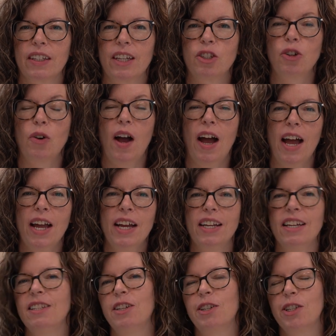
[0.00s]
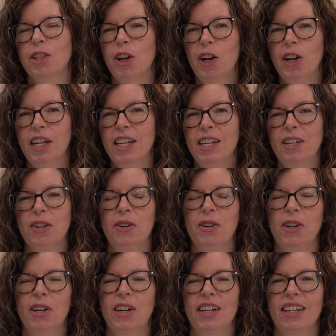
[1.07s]
tried and discarded
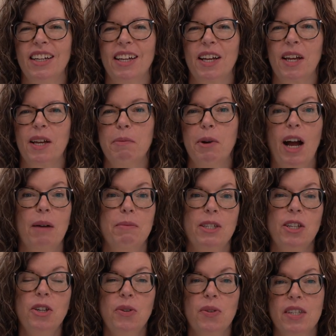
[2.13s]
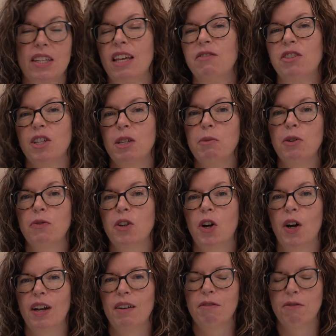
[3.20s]
or perhaps used and they've just moved
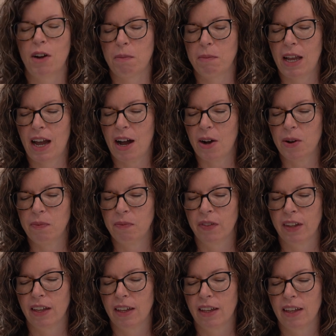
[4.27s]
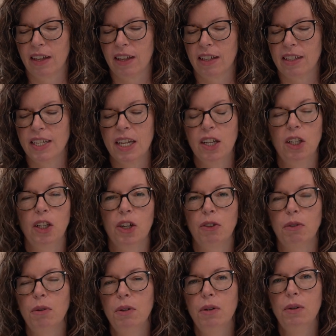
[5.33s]
on from now. Take a look
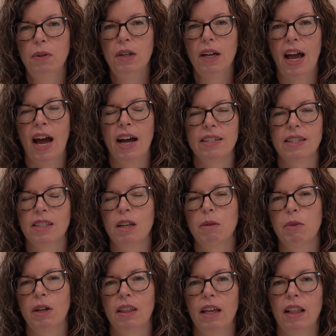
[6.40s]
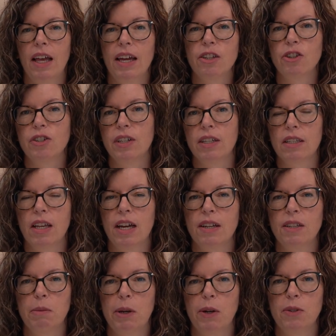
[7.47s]
through, ask them what they liked or
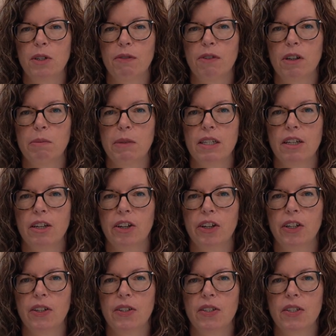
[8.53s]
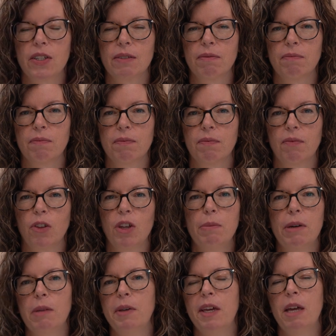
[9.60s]
disliked about different materials. You
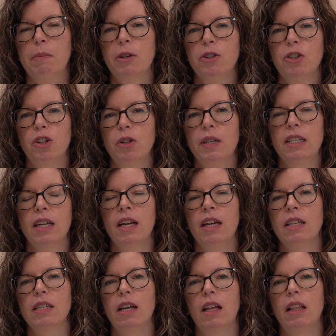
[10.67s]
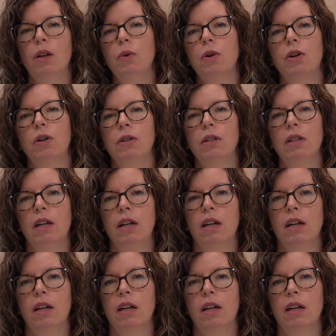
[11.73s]
might be able to attend a local